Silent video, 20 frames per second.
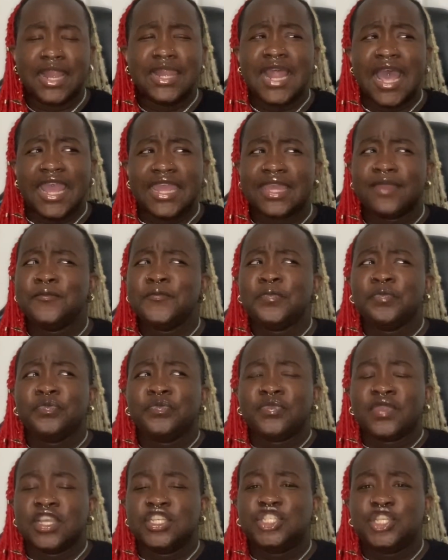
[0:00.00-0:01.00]
Like,
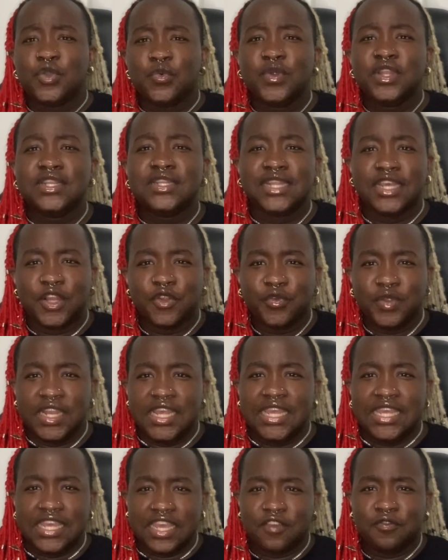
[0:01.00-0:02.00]
she would
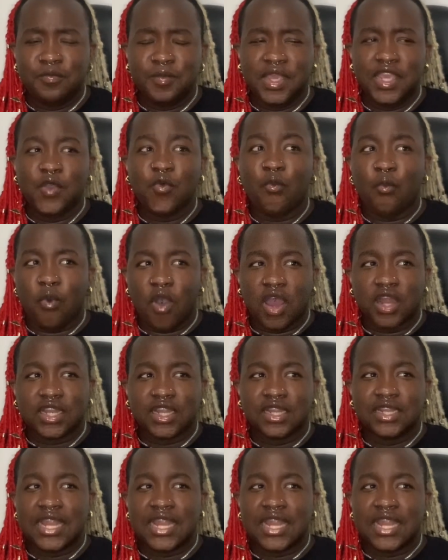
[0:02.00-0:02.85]
literally give me water,